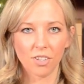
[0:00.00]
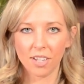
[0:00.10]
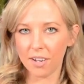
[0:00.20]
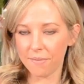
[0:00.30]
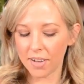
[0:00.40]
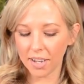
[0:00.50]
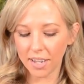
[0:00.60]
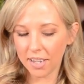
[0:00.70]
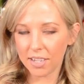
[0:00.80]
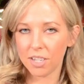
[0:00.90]
It's kind of
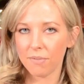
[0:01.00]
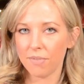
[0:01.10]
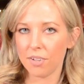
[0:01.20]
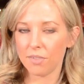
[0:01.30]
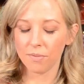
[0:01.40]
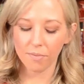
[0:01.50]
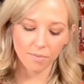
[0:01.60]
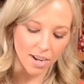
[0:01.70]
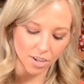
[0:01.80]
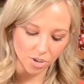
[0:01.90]
funky and different and
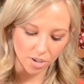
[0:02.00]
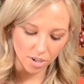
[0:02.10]
fresh.